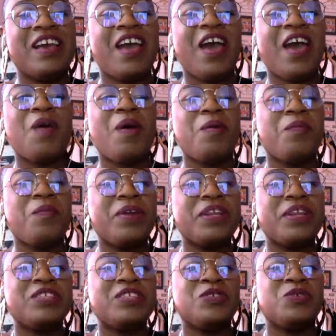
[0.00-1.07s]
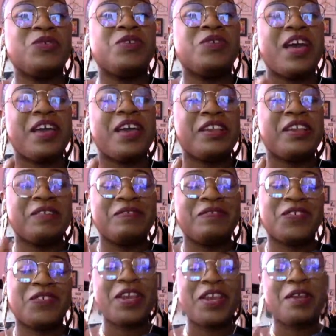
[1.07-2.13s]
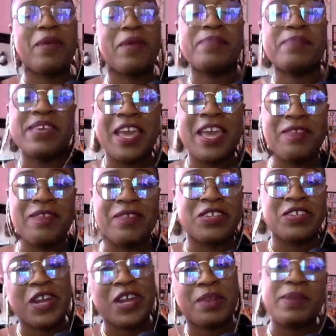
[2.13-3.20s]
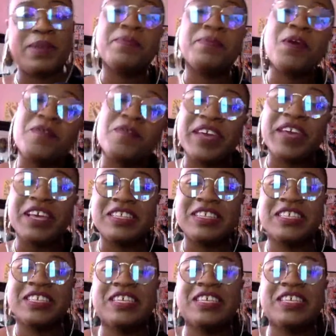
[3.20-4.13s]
I wanted to kind of straighten my behavior and try to be perfect.